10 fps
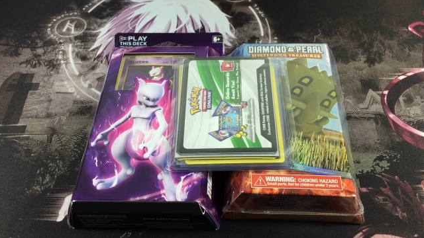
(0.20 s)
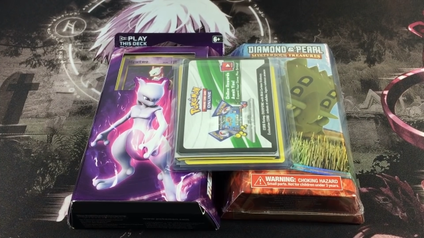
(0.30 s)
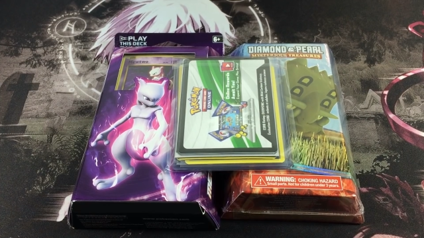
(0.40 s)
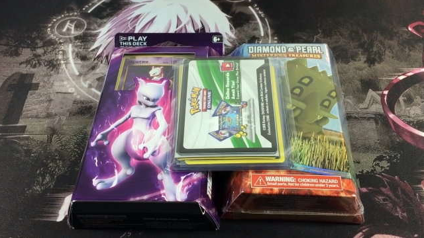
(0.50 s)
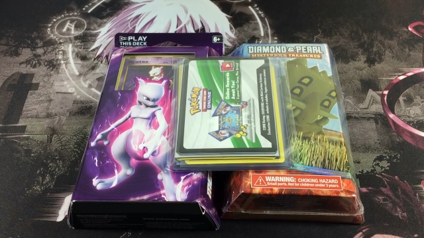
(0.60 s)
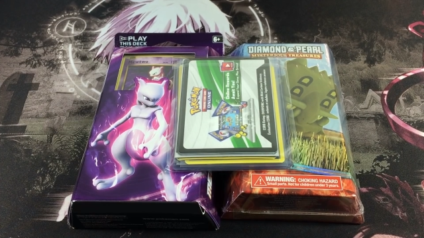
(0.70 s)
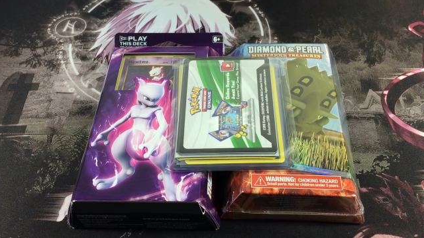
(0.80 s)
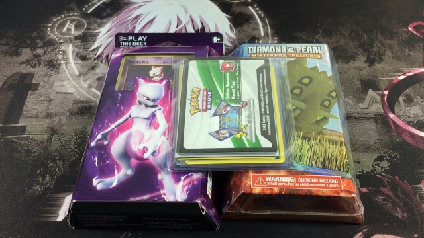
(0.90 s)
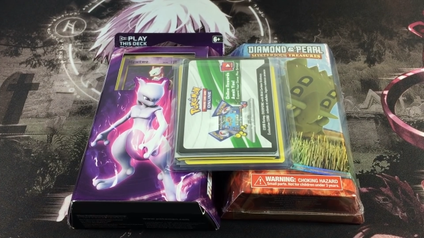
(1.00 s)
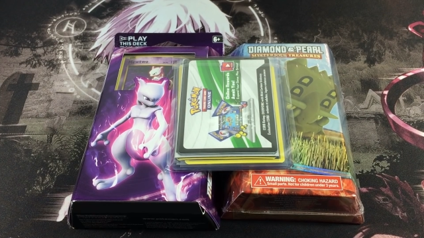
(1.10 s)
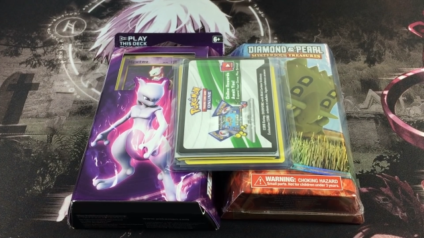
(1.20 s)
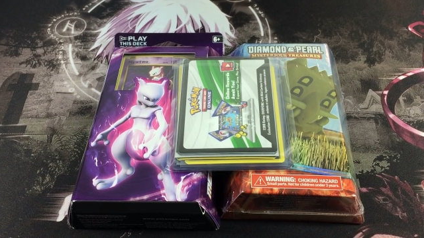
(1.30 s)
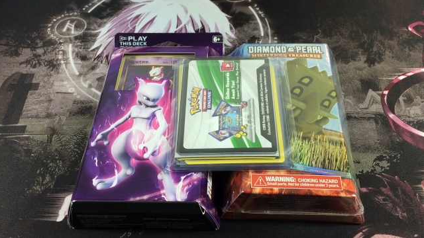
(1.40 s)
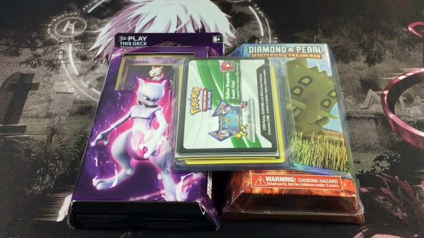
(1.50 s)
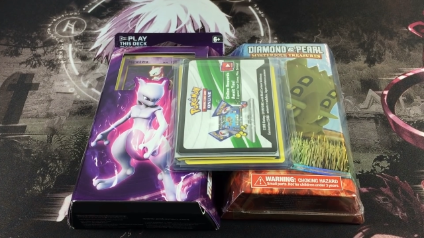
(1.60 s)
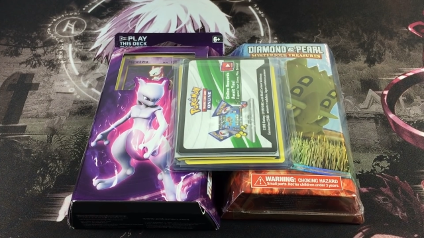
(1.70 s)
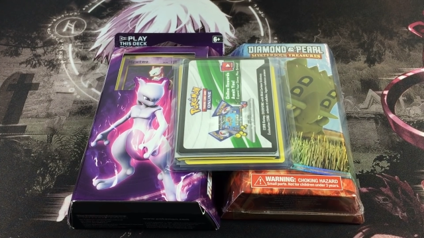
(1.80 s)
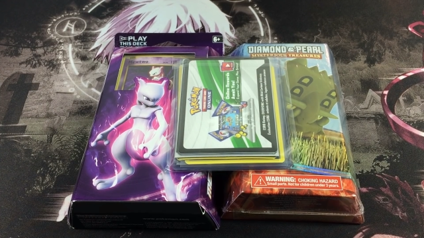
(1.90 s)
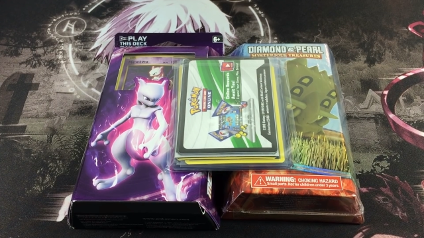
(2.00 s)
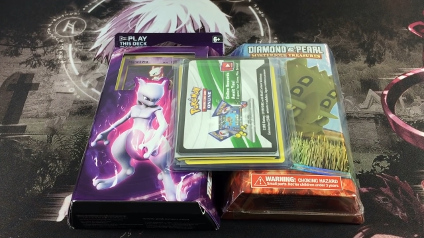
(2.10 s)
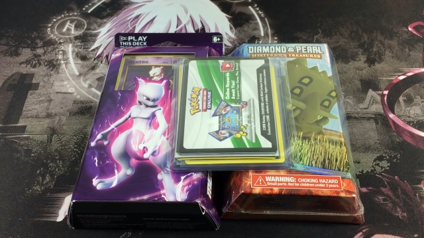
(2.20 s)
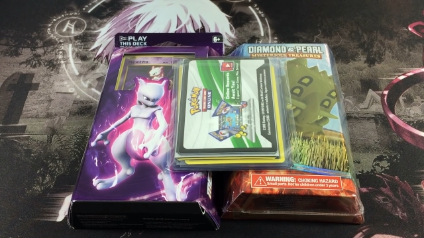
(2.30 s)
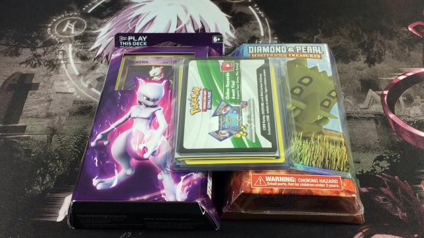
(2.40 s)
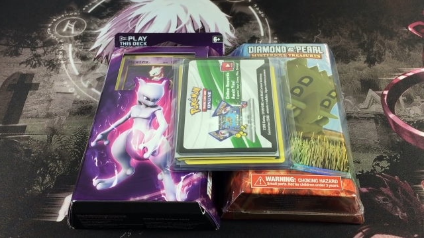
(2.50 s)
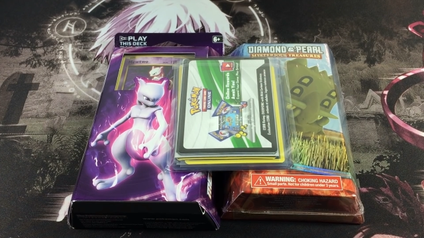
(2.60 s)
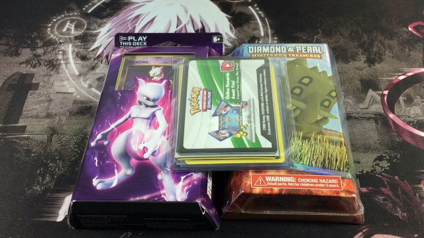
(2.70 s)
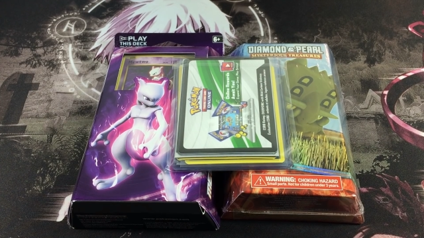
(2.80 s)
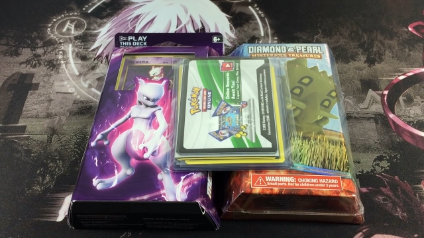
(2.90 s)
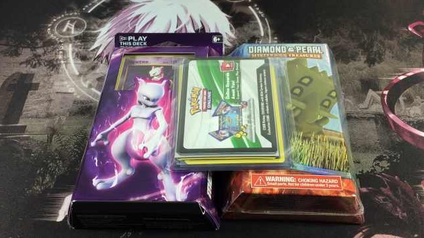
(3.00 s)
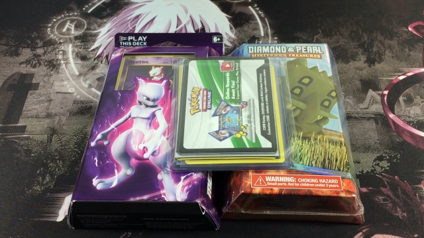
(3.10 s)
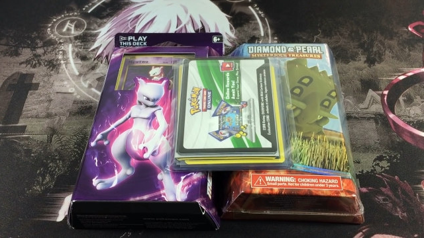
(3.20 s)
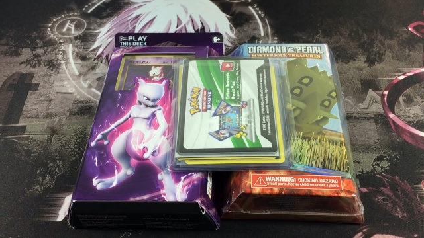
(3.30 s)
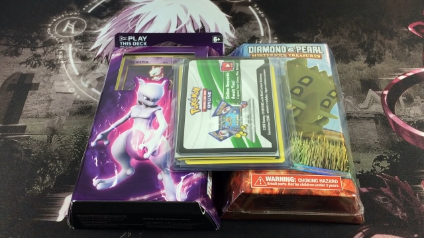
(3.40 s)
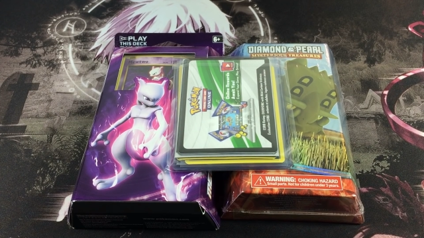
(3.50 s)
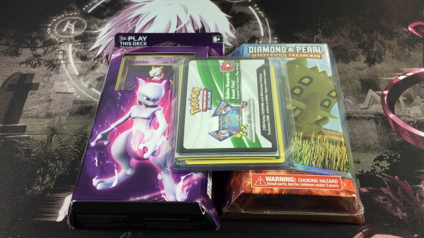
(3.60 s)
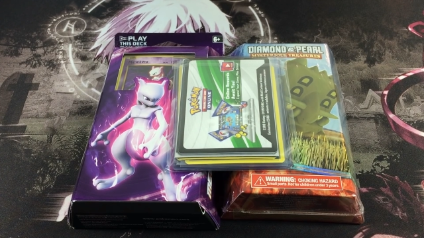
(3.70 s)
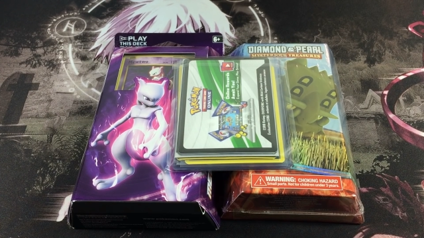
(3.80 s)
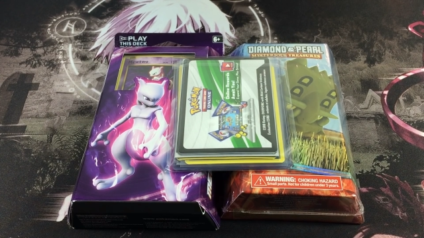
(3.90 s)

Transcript: [unreadable: no face in view]